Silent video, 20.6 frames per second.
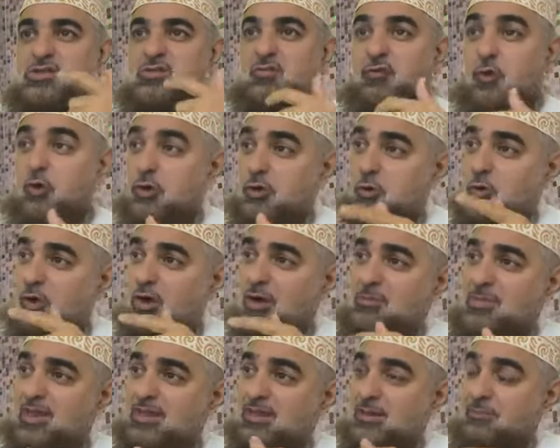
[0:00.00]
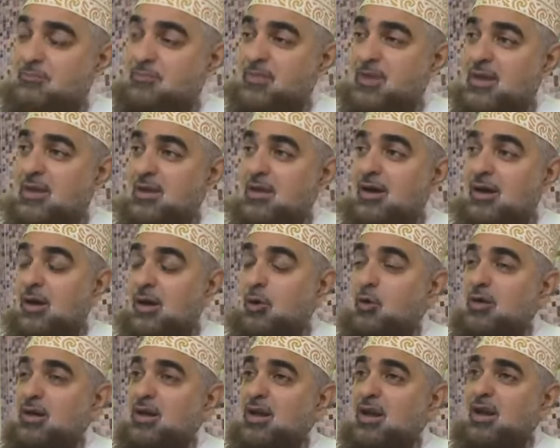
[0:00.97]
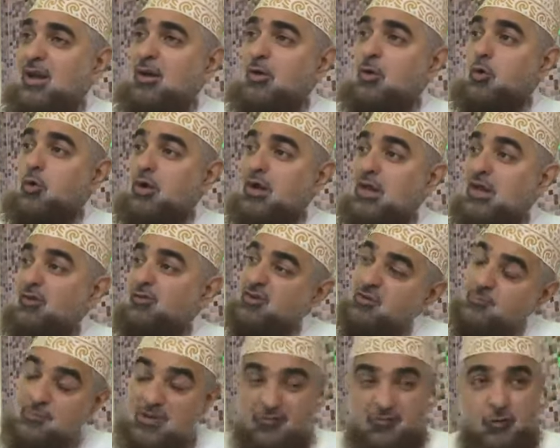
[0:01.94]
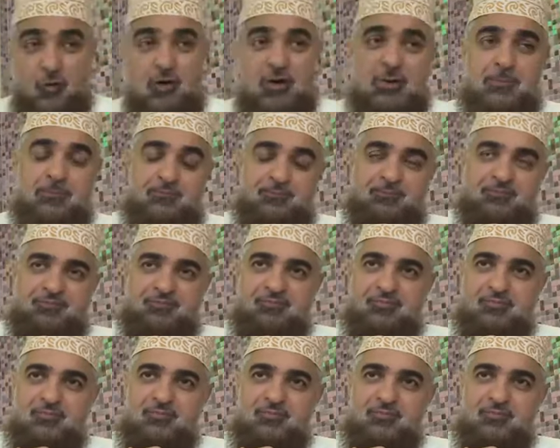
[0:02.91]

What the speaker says: who was foretold by the awliya who lived before him.